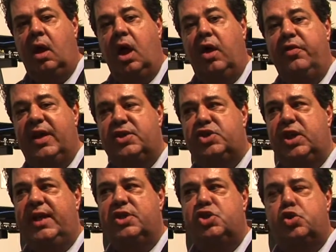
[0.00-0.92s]
This
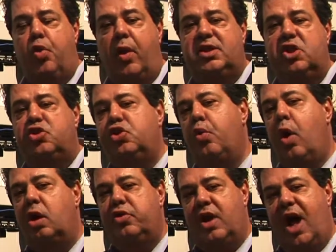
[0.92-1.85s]
is
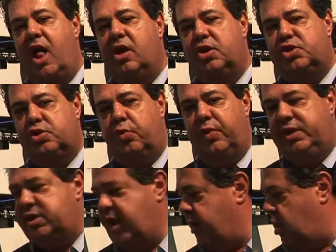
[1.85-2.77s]
$2,200
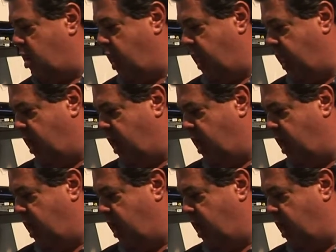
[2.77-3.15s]
retail.